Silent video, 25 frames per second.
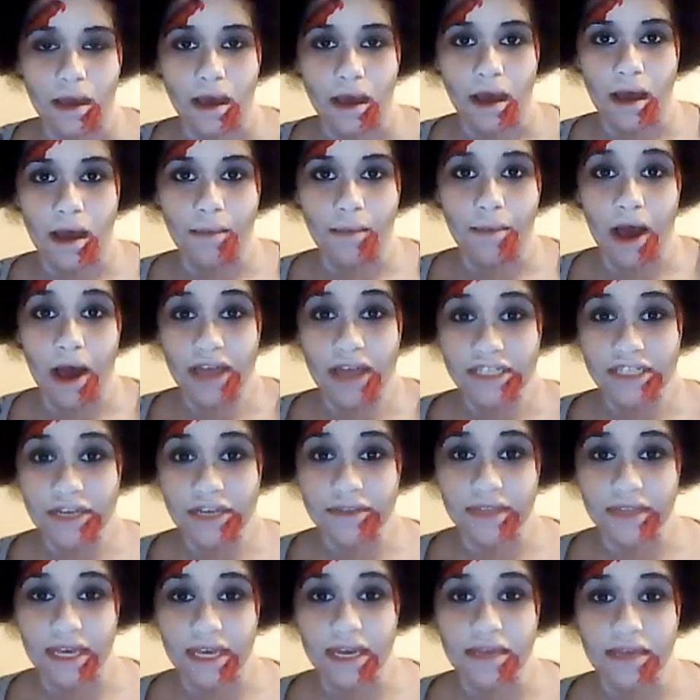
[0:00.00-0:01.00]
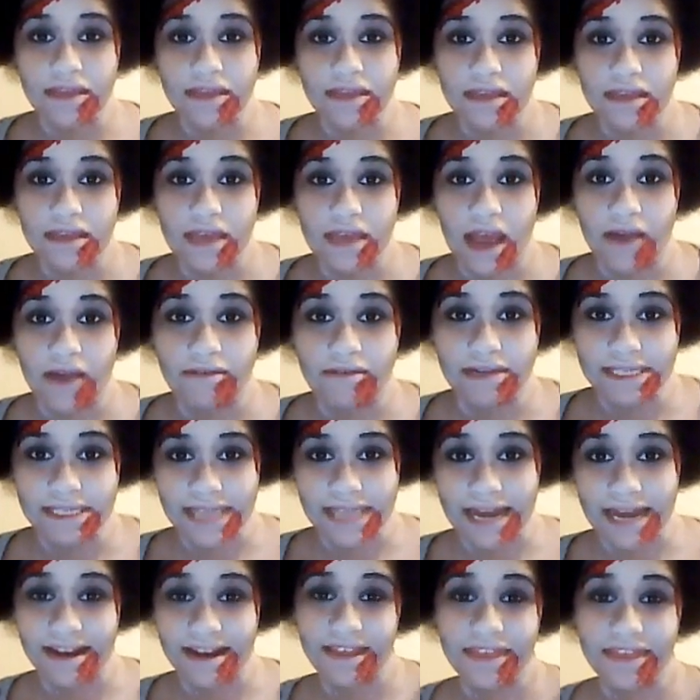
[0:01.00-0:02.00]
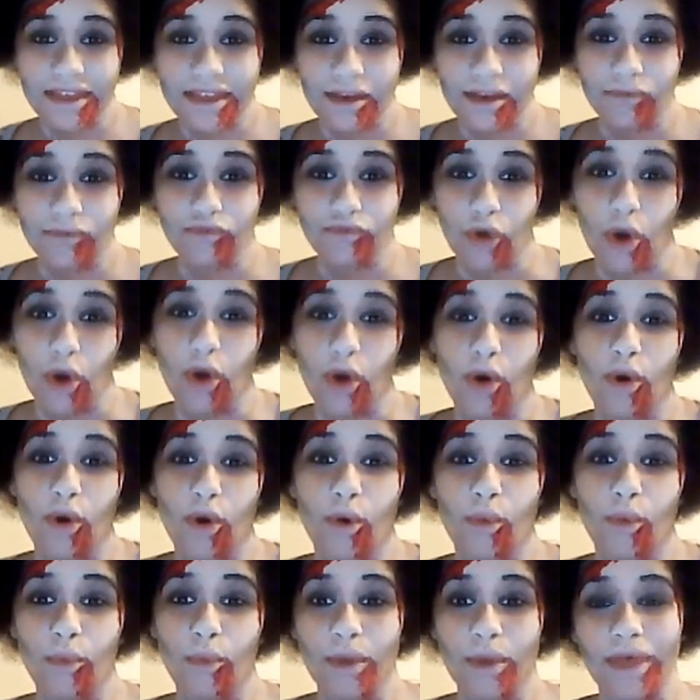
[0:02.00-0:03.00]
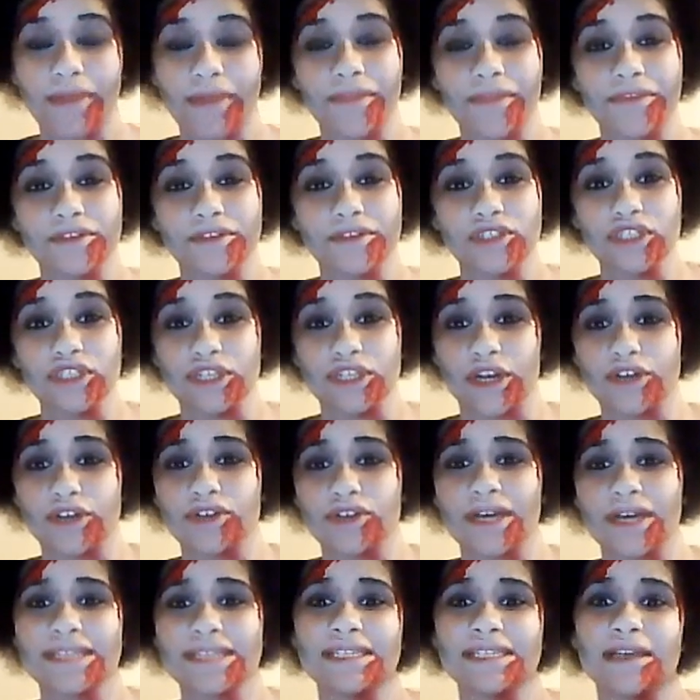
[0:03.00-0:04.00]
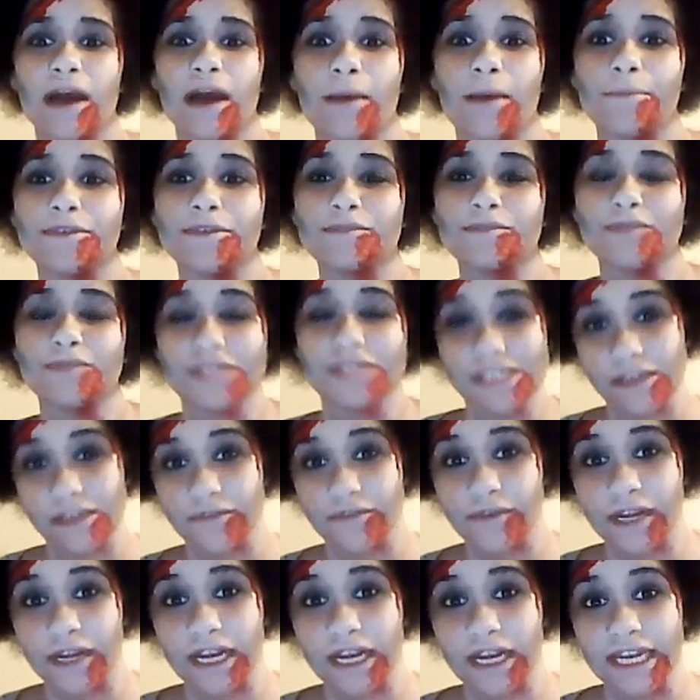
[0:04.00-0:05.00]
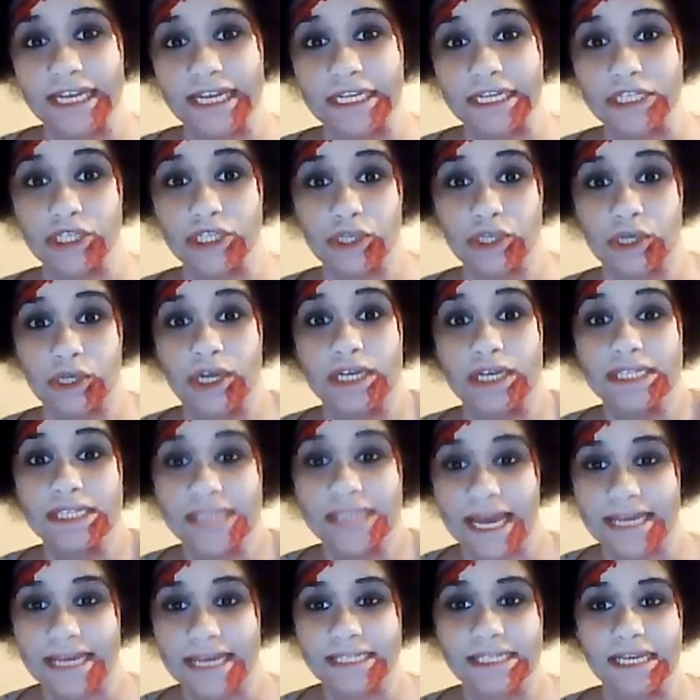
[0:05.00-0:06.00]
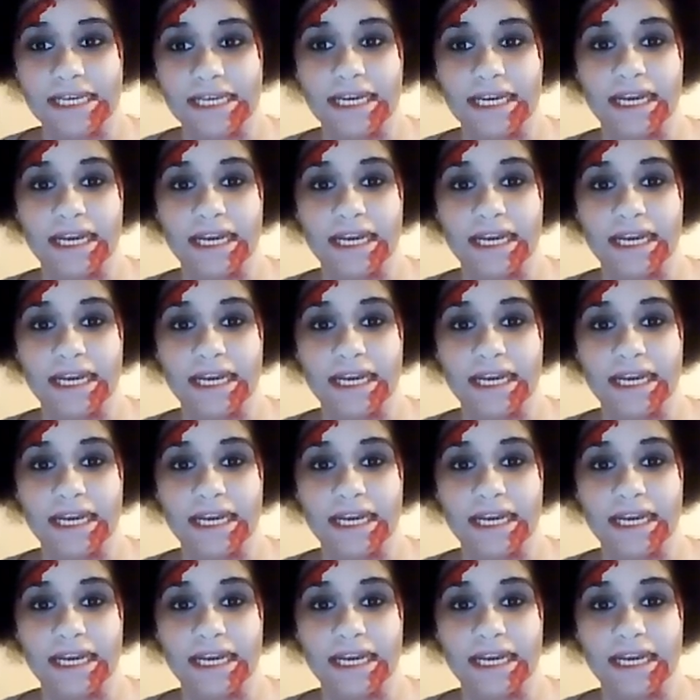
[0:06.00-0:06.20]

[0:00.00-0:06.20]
I don't think that there is anything wrong with, you know, dressing up specifically to look sexy,